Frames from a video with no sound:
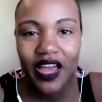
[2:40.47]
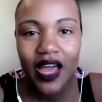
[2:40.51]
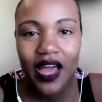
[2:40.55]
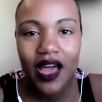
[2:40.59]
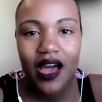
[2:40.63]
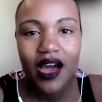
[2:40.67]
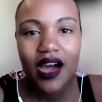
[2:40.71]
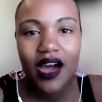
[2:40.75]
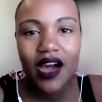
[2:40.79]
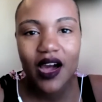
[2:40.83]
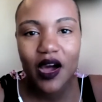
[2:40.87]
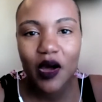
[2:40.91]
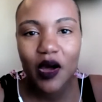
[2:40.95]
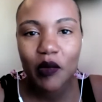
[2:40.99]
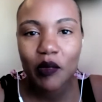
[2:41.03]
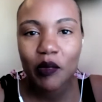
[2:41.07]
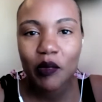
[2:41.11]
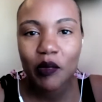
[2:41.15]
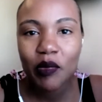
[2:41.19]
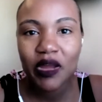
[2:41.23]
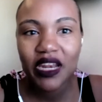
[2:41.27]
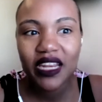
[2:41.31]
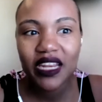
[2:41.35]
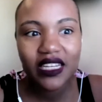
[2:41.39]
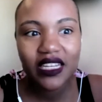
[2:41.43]

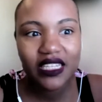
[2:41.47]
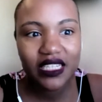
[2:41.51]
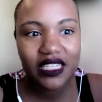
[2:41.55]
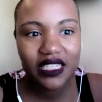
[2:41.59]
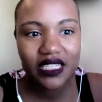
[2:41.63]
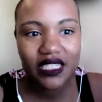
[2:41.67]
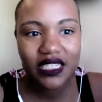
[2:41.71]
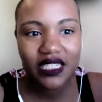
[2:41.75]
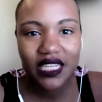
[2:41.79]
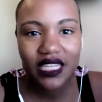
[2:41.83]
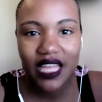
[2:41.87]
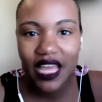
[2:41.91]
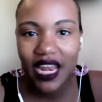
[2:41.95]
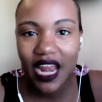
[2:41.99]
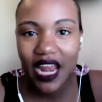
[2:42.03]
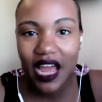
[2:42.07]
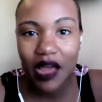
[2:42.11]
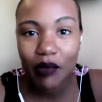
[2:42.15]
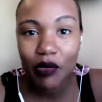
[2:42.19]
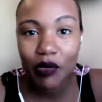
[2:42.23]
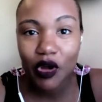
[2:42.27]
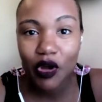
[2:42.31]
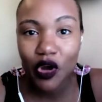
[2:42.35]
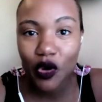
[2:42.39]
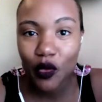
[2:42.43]
But in addition to that, I'm a
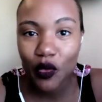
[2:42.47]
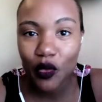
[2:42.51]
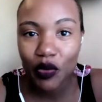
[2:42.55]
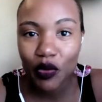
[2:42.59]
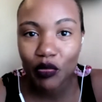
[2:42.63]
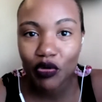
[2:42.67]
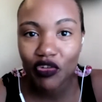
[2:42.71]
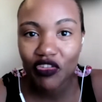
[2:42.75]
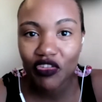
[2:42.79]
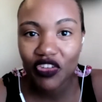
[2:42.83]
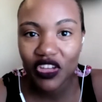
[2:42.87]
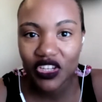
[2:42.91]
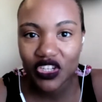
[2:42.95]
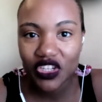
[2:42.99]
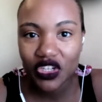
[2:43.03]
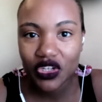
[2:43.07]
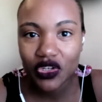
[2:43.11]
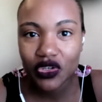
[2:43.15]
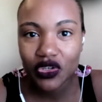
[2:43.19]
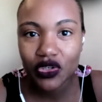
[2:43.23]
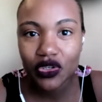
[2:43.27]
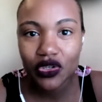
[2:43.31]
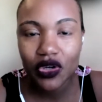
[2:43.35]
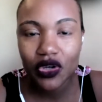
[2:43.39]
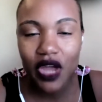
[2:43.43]
career
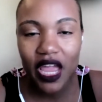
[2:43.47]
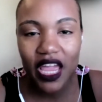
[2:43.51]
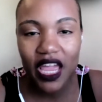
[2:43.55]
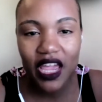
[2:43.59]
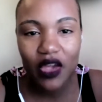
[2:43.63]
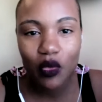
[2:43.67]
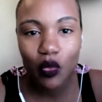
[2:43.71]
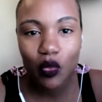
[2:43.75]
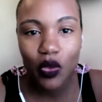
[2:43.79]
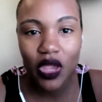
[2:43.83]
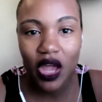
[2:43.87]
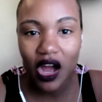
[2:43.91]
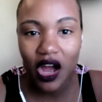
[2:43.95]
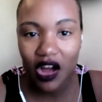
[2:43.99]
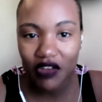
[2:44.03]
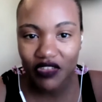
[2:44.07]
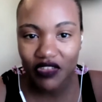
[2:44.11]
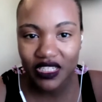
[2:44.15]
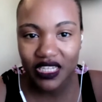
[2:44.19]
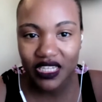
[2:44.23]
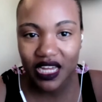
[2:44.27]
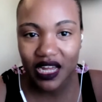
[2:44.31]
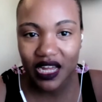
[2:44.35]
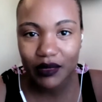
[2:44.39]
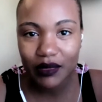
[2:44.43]
professional, and we
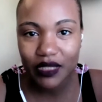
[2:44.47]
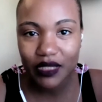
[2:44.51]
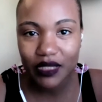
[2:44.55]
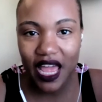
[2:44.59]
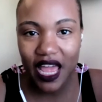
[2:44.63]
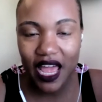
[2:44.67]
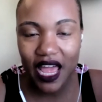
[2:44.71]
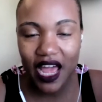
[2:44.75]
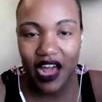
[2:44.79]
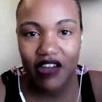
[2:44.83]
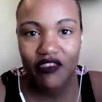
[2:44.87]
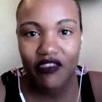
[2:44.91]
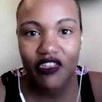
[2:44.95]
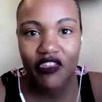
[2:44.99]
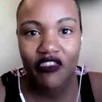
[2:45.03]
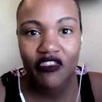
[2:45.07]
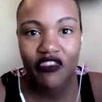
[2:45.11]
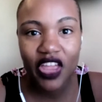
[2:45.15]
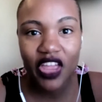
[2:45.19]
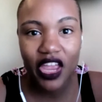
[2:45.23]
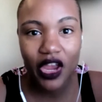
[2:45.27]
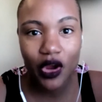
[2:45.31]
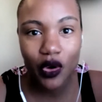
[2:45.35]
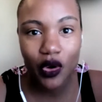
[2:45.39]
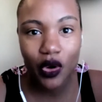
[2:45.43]
oftentimes have
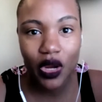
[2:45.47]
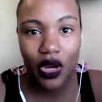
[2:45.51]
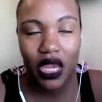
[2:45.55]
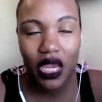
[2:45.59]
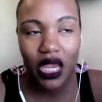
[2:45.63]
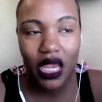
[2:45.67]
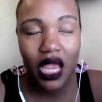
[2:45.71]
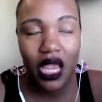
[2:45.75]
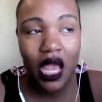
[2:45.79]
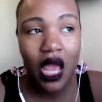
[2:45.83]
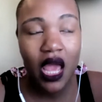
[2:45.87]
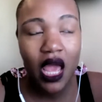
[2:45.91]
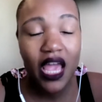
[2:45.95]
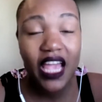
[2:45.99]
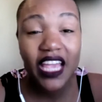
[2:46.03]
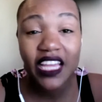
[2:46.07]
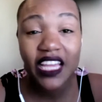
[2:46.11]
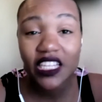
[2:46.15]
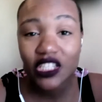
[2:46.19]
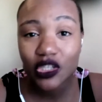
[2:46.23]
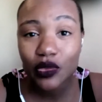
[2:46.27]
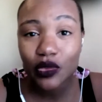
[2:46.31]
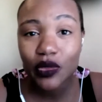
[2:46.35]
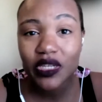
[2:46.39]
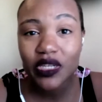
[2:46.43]
very
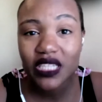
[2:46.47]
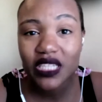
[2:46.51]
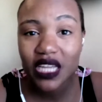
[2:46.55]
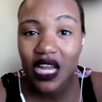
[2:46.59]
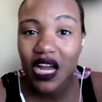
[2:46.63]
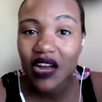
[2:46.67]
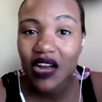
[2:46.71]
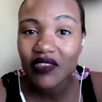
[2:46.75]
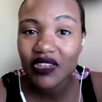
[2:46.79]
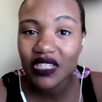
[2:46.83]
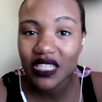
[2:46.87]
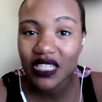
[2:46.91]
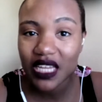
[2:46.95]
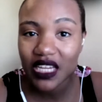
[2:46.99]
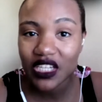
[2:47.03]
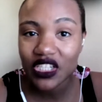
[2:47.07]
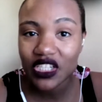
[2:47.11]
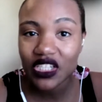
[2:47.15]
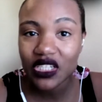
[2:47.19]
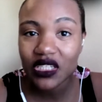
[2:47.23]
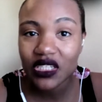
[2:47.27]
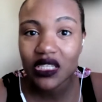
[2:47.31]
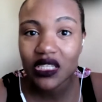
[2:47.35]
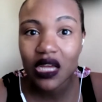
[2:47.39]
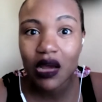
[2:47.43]
interesting
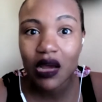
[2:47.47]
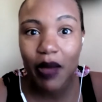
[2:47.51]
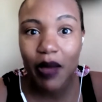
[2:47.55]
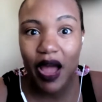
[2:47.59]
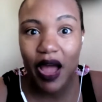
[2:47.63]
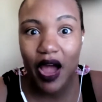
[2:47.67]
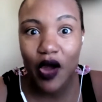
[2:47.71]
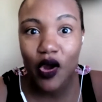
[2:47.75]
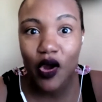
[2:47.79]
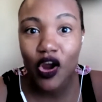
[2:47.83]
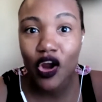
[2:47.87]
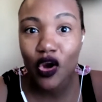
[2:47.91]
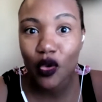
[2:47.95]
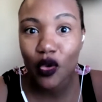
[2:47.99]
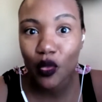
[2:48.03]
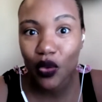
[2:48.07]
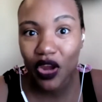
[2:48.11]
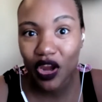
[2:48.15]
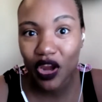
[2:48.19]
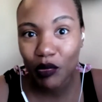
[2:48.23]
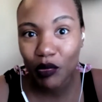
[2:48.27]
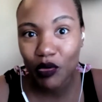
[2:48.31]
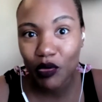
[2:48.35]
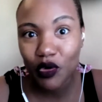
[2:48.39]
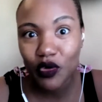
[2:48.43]
conversations about career
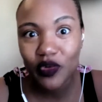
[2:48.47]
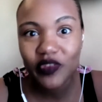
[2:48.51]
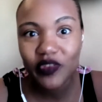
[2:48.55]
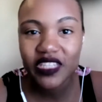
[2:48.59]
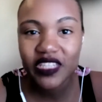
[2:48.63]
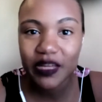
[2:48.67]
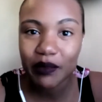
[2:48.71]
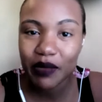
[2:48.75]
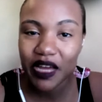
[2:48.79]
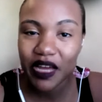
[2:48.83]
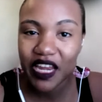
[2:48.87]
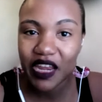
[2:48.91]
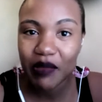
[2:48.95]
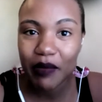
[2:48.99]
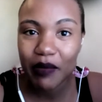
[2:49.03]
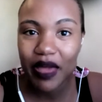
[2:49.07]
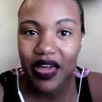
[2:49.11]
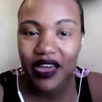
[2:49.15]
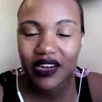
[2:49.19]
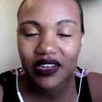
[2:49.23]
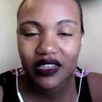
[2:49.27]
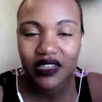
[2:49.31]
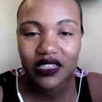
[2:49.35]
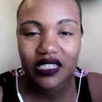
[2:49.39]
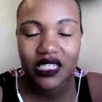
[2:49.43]
moves and money
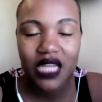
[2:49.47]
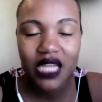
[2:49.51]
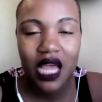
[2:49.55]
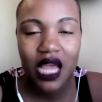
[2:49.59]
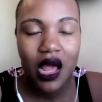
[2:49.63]
matters.